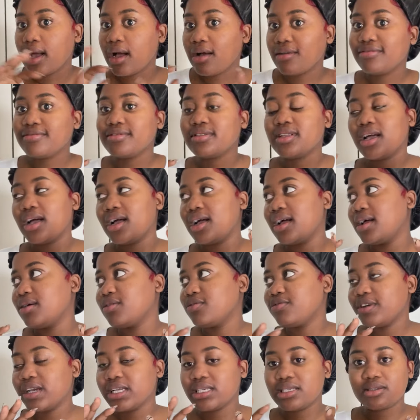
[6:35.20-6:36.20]
after. I'll
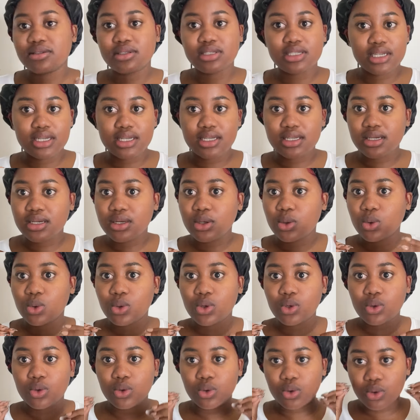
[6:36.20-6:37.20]
find a day
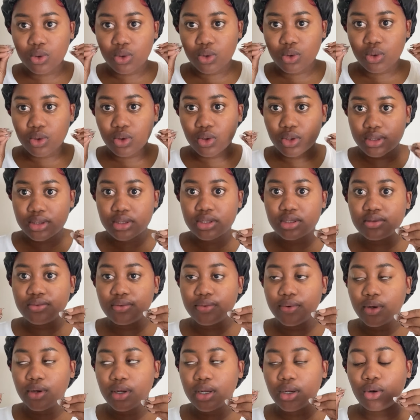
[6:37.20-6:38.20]
or on this
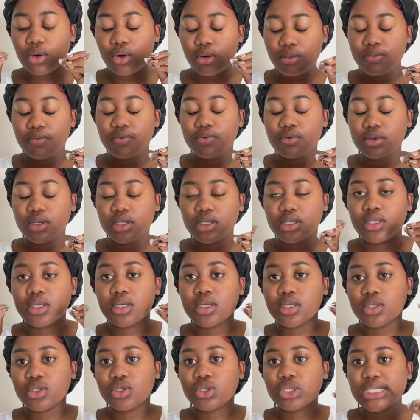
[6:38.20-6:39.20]
vlog hopefully
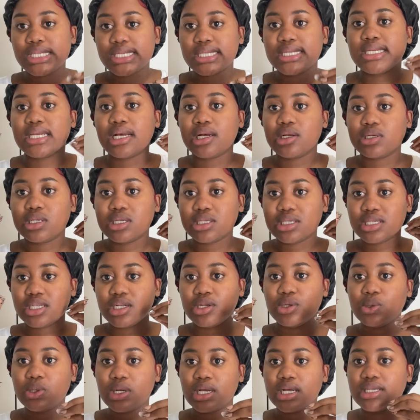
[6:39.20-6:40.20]
to sit down and tell
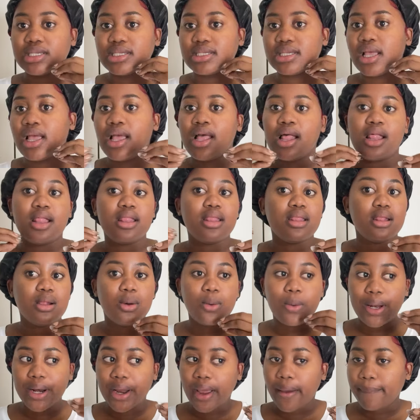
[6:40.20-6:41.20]
you guys
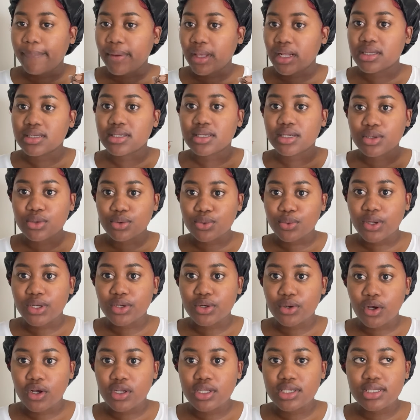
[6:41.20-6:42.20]
what happened and
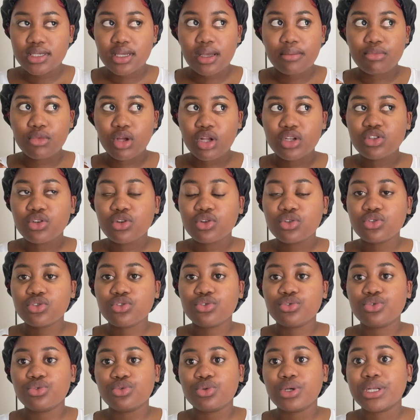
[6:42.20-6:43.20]
whatnot. I'm not going to
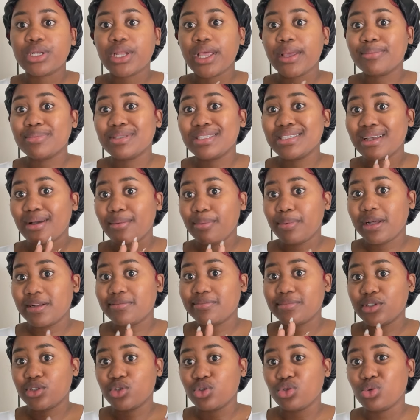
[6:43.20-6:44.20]
do an empty
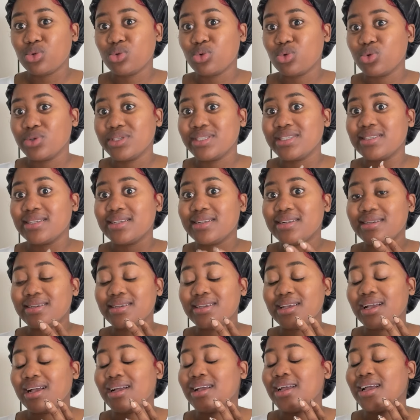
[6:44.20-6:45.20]
apartment tour, sadly,